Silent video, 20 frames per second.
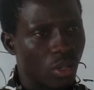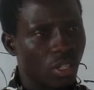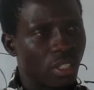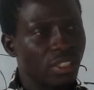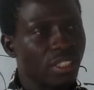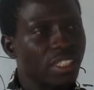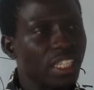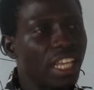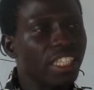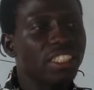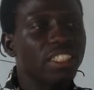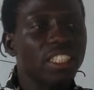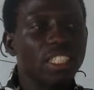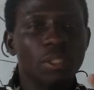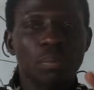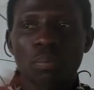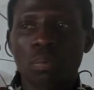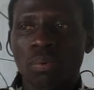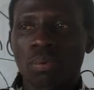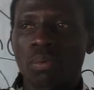take
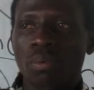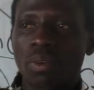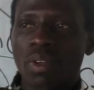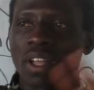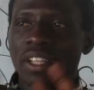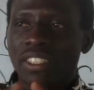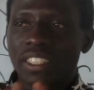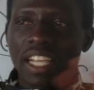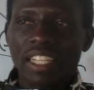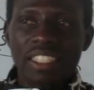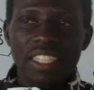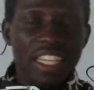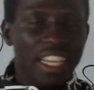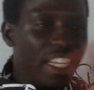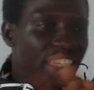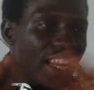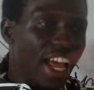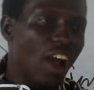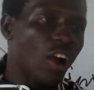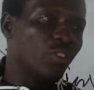
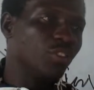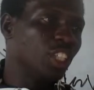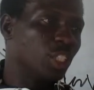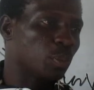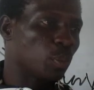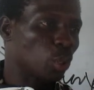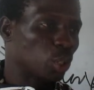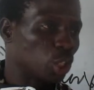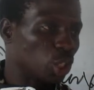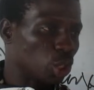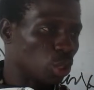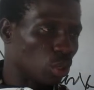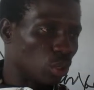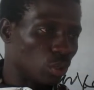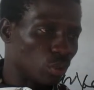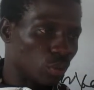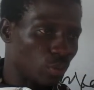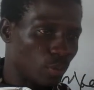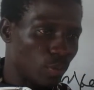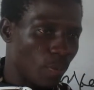either of this position,
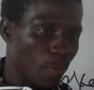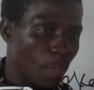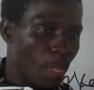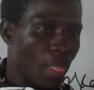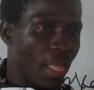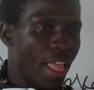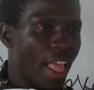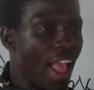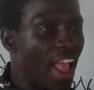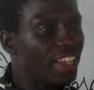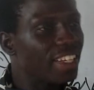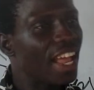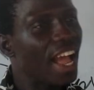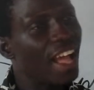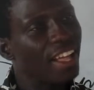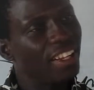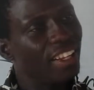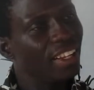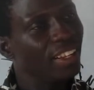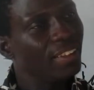either
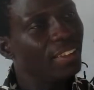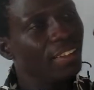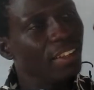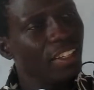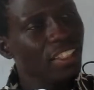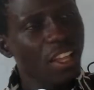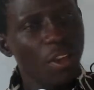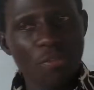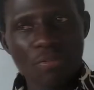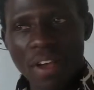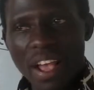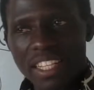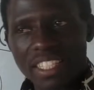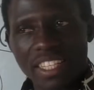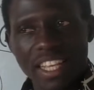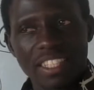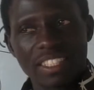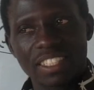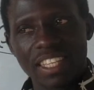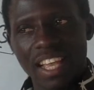the first
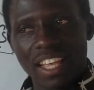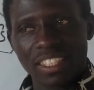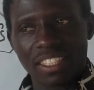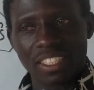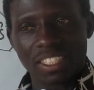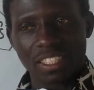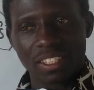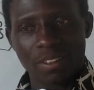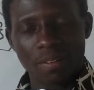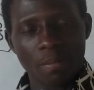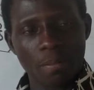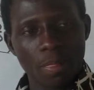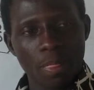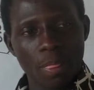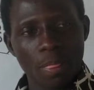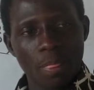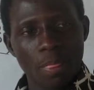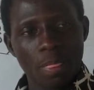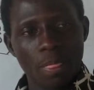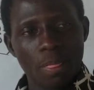sentence
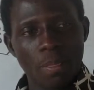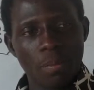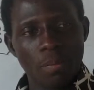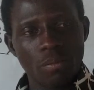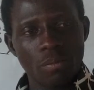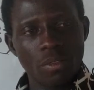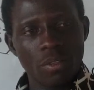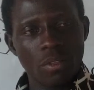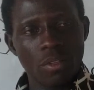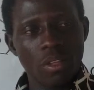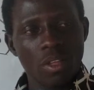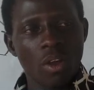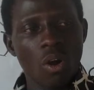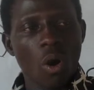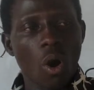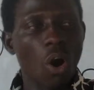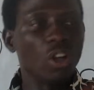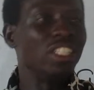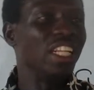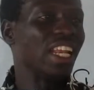
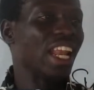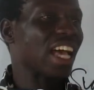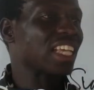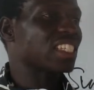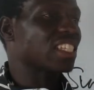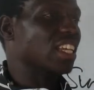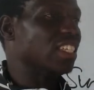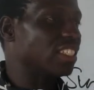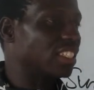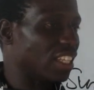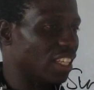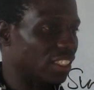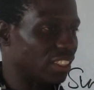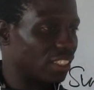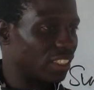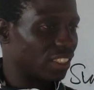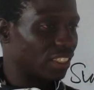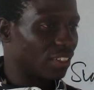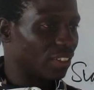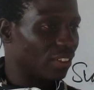or the last
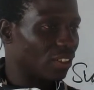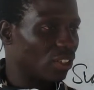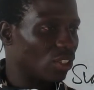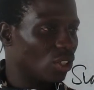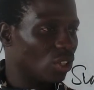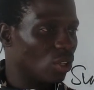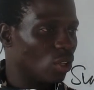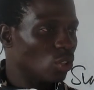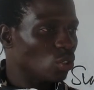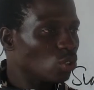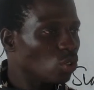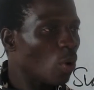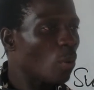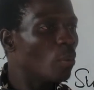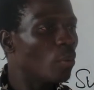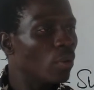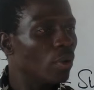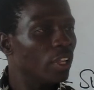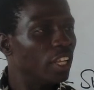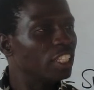sentence. So
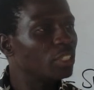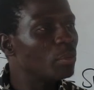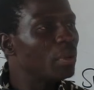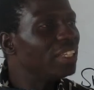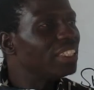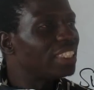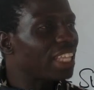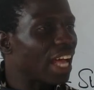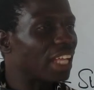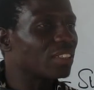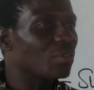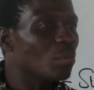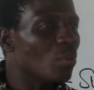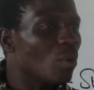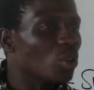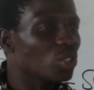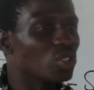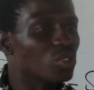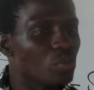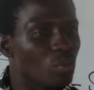it means that
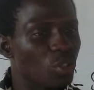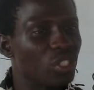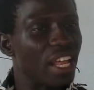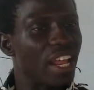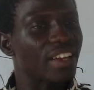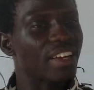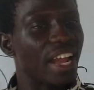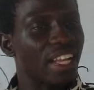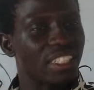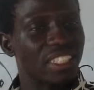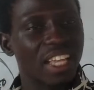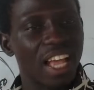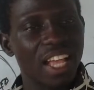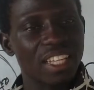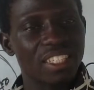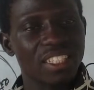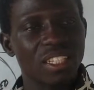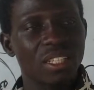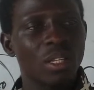most modern writers